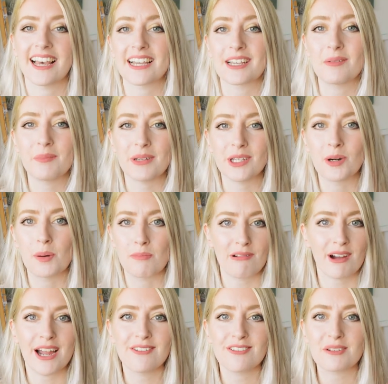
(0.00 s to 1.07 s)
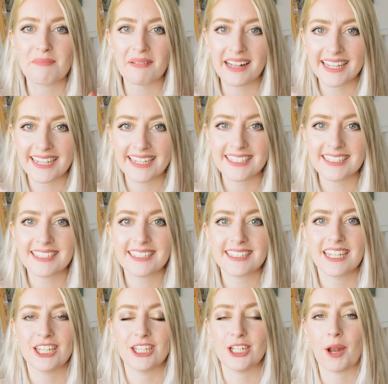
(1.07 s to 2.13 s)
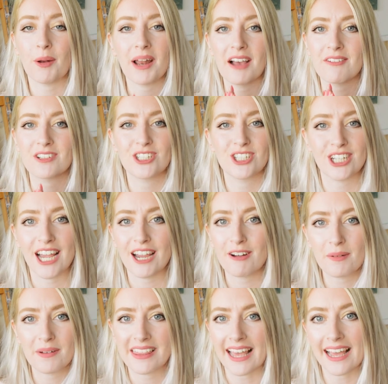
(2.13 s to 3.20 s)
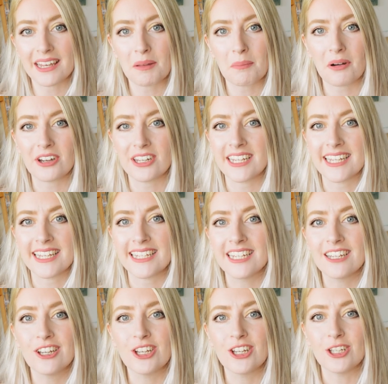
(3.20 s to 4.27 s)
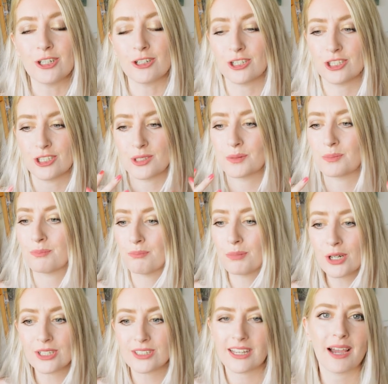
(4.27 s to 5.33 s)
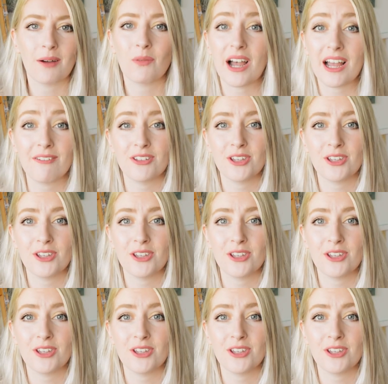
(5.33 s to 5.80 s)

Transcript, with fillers: that can be your private place. You don't have to share it with anybody. You can just put down whatever